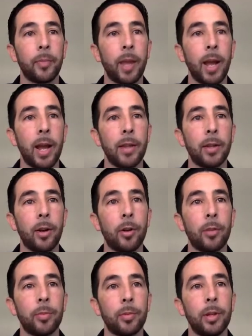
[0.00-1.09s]
And the
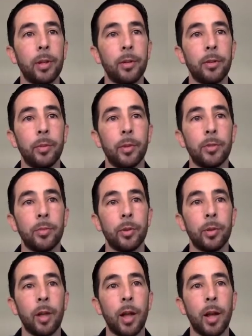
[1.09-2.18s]
cost per lead is much more
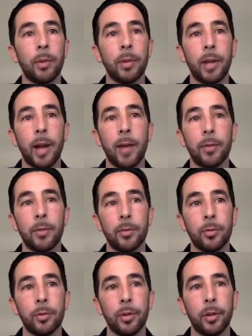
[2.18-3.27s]
in line with the average, which
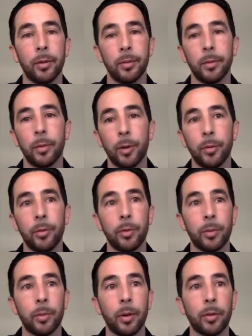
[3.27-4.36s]
is, around
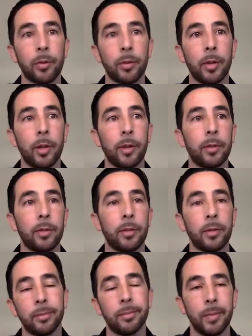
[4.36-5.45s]
$200 or less. So
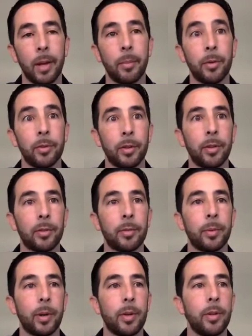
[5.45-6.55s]
not much less,
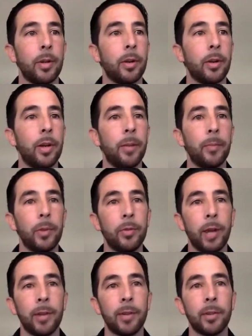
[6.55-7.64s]
but around there. You've
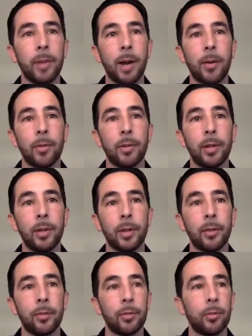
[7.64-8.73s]
got some hours in here, like
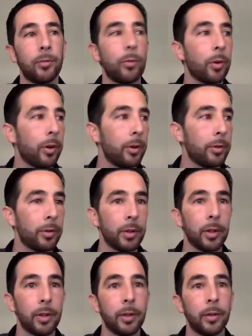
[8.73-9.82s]
this one's
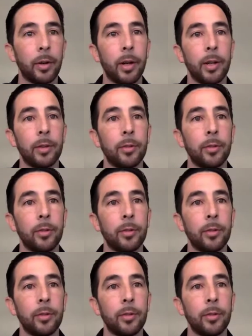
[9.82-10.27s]
400, right?